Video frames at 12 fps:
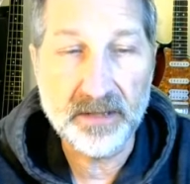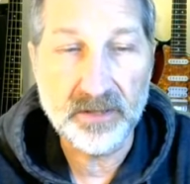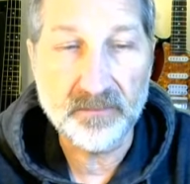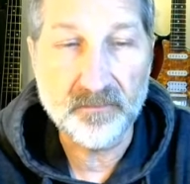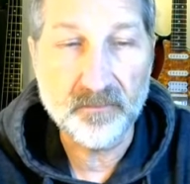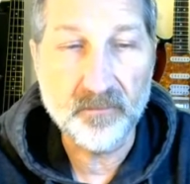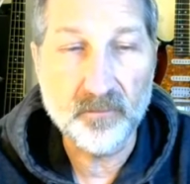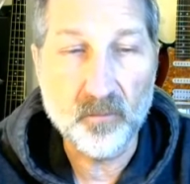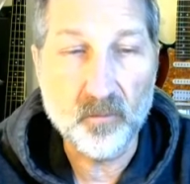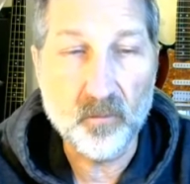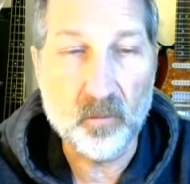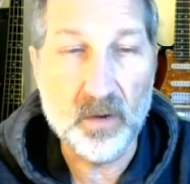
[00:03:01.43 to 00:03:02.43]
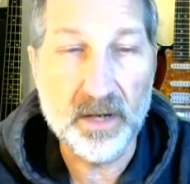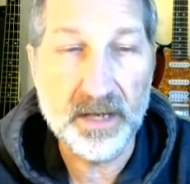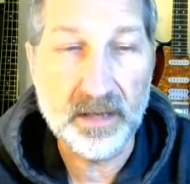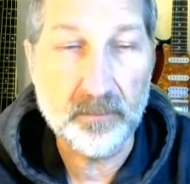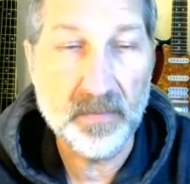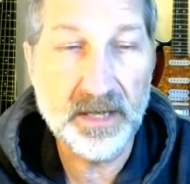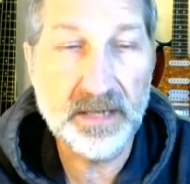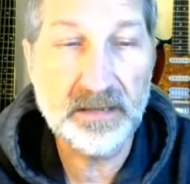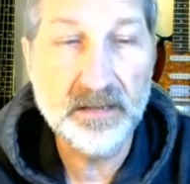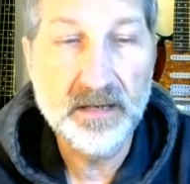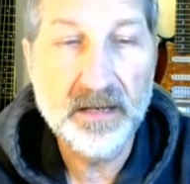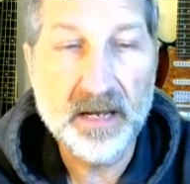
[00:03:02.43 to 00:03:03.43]
of 1 in might,
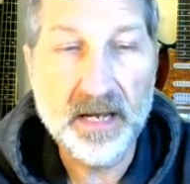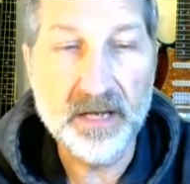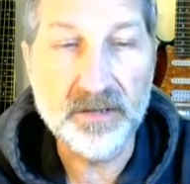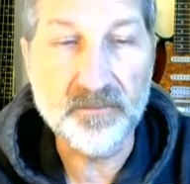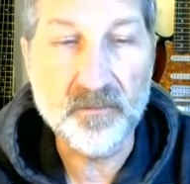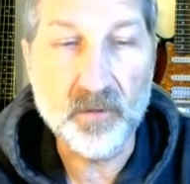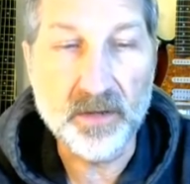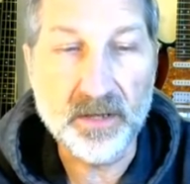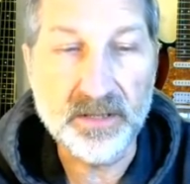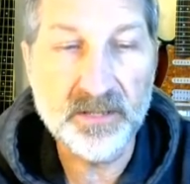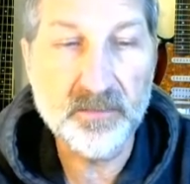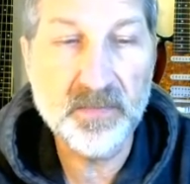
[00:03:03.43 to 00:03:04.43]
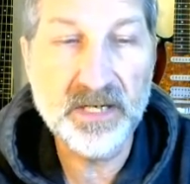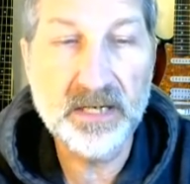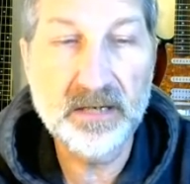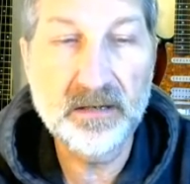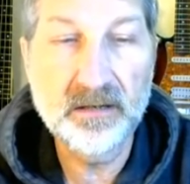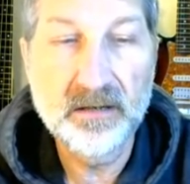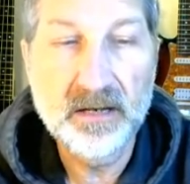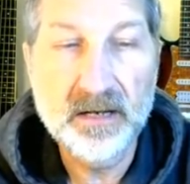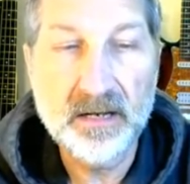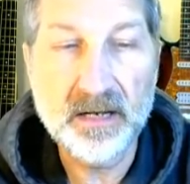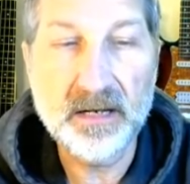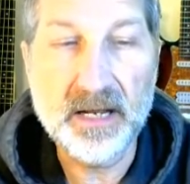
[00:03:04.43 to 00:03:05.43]
edge of 1 in speed,
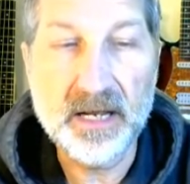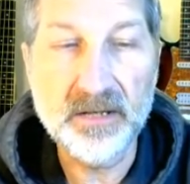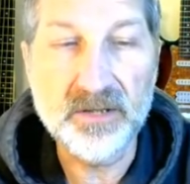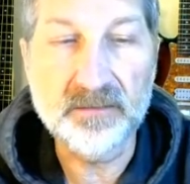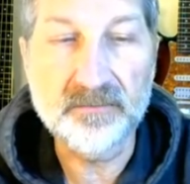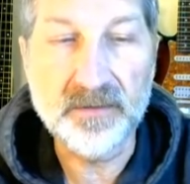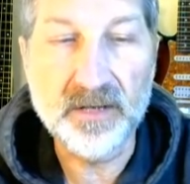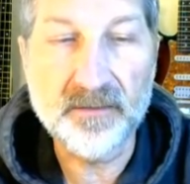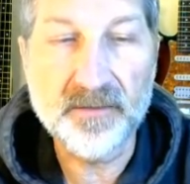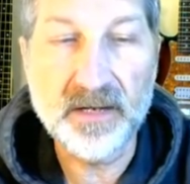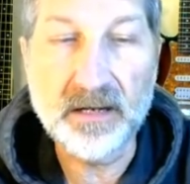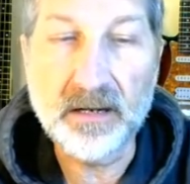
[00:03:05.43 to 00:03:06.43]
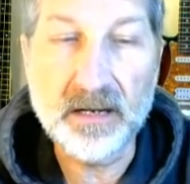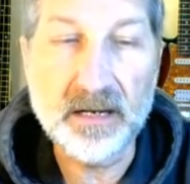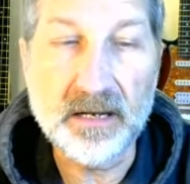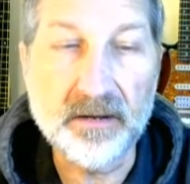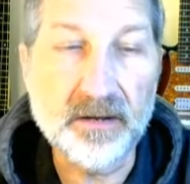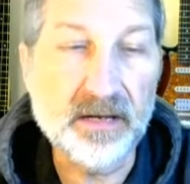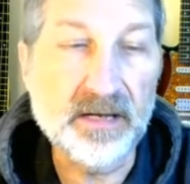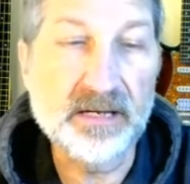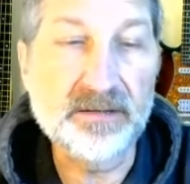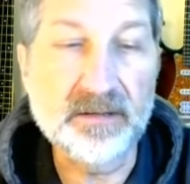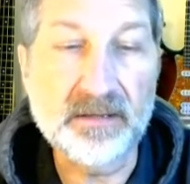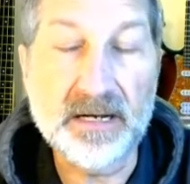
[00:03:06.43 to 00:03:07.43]
and edge of nothing in
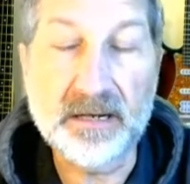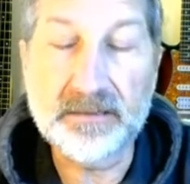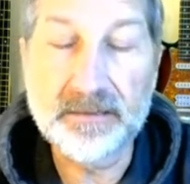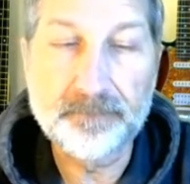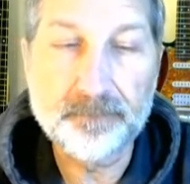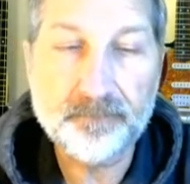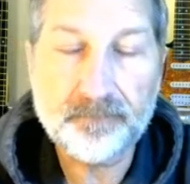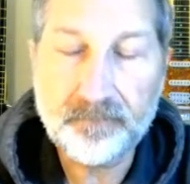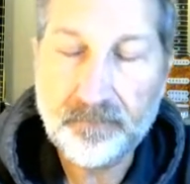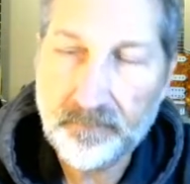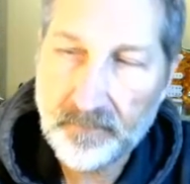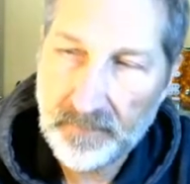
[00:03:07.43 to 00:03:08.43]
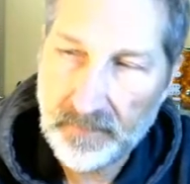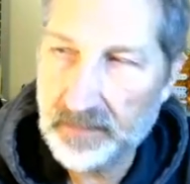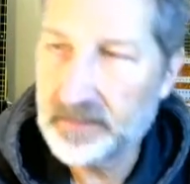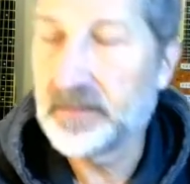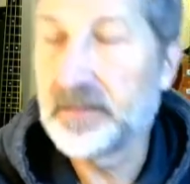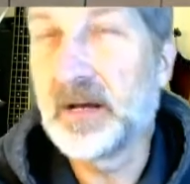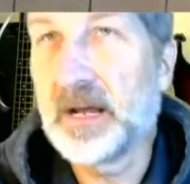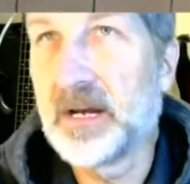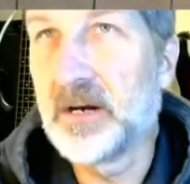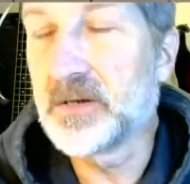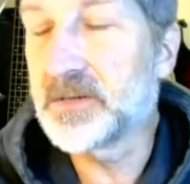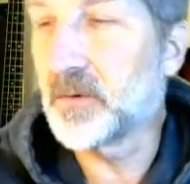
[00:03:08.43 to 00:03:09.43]
intellect.
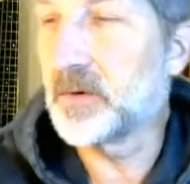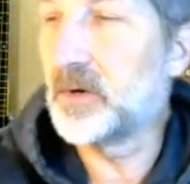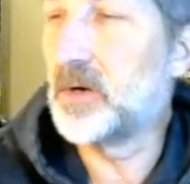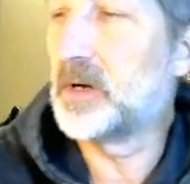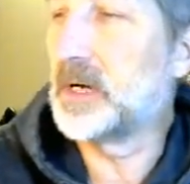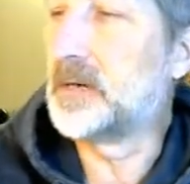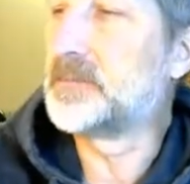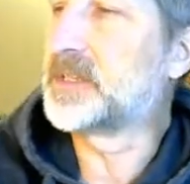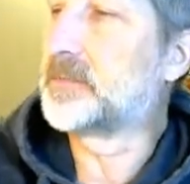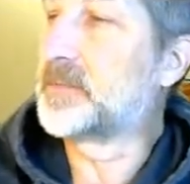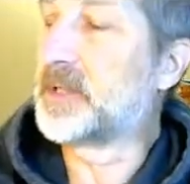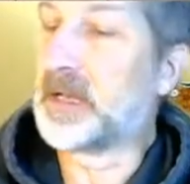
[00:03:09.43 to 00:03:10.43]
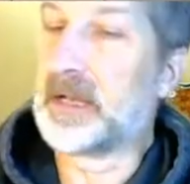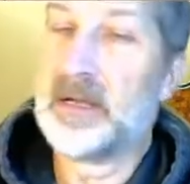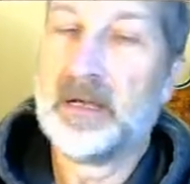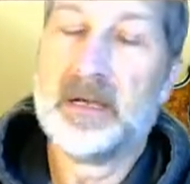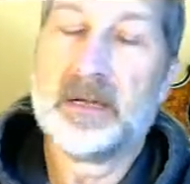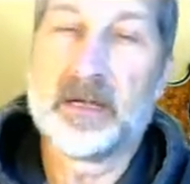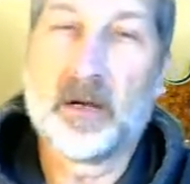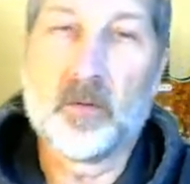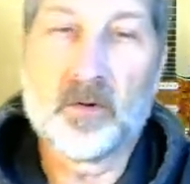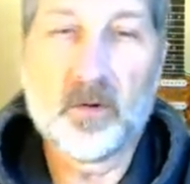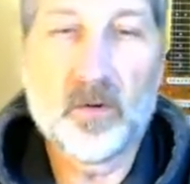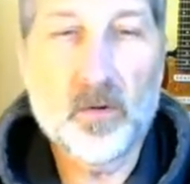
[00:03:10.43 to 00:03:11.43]
Here's where it all comes into play. Now we'll
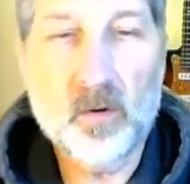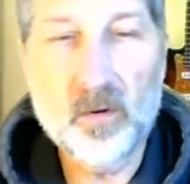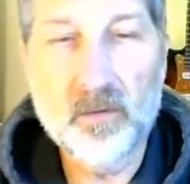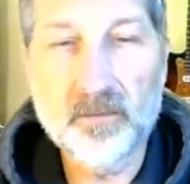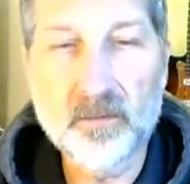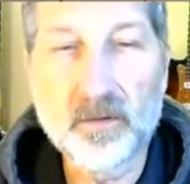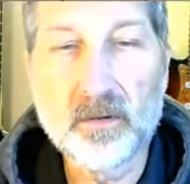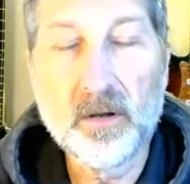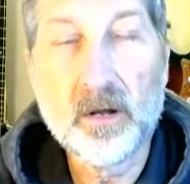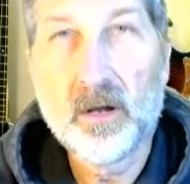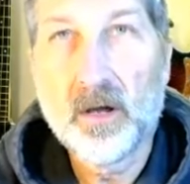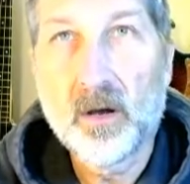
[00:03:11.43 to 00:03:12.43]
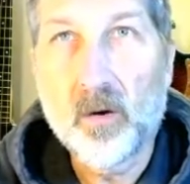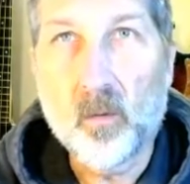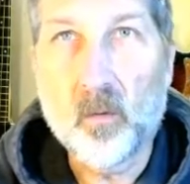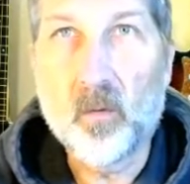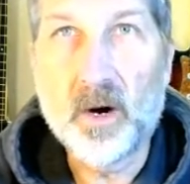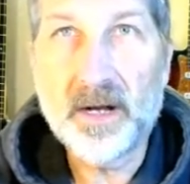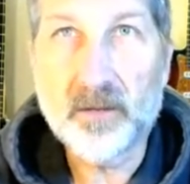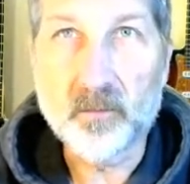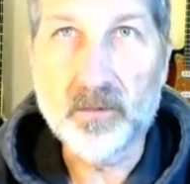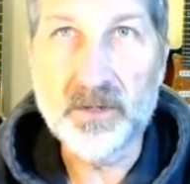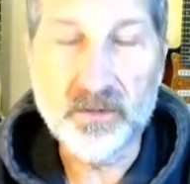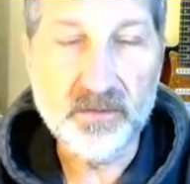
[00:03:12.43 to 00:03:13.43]
go over what
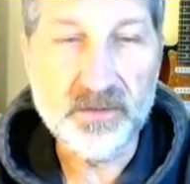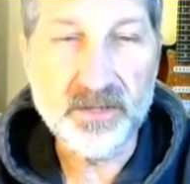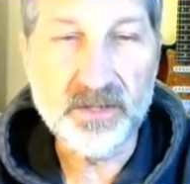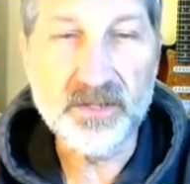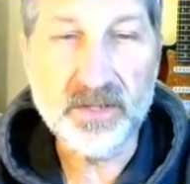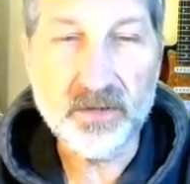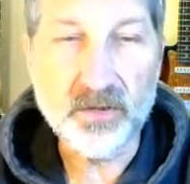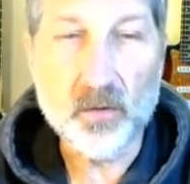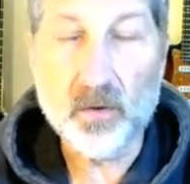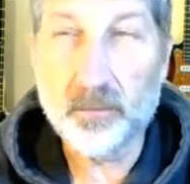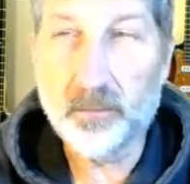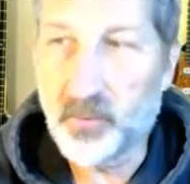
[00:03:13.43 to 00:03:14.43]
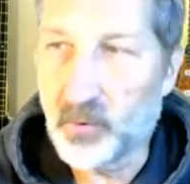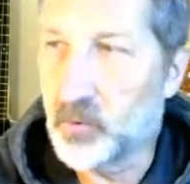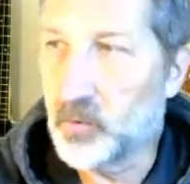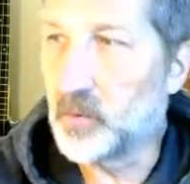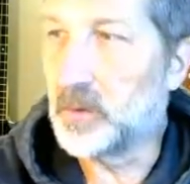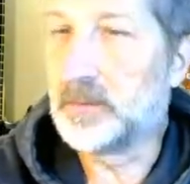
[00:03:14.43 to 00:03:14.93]
reduces your pool.